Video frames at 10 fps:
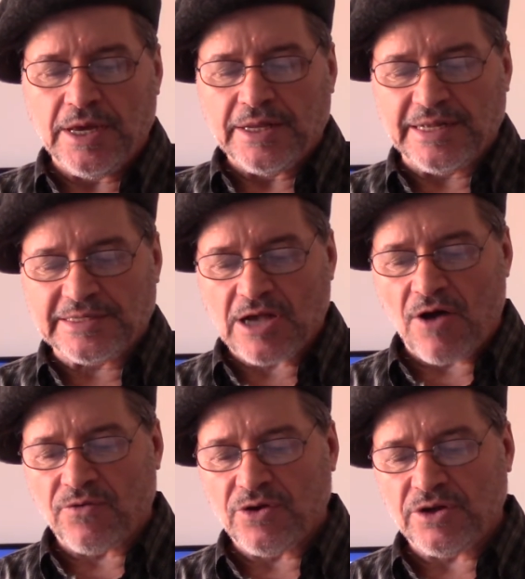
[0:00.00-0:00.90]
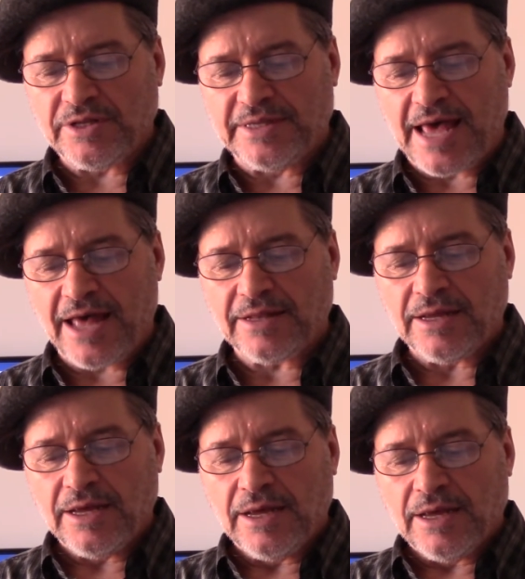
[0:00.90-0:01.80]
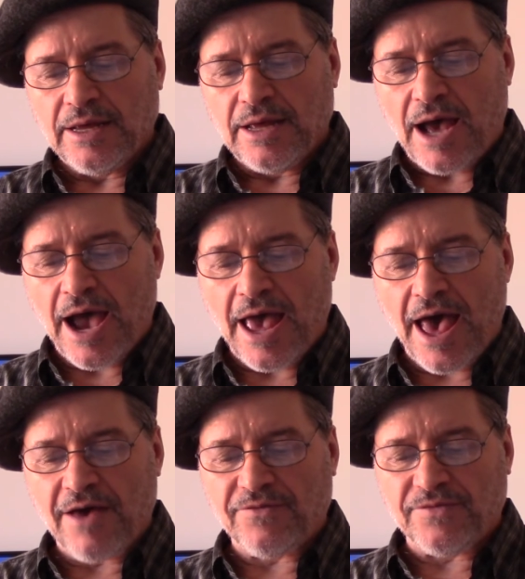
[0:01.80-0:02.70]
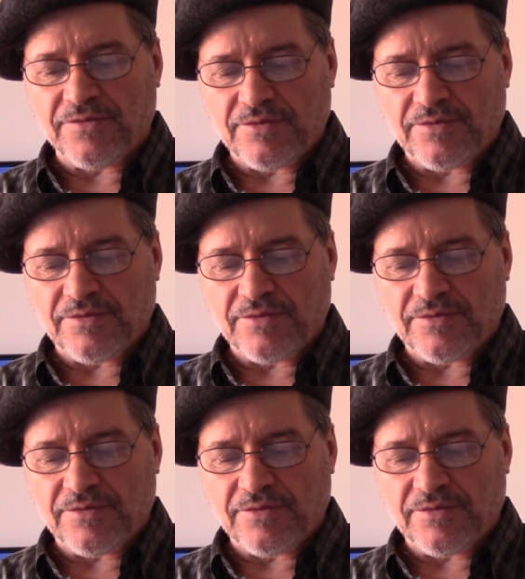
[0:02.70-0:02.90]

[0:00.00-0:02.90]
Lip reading: discovered that I have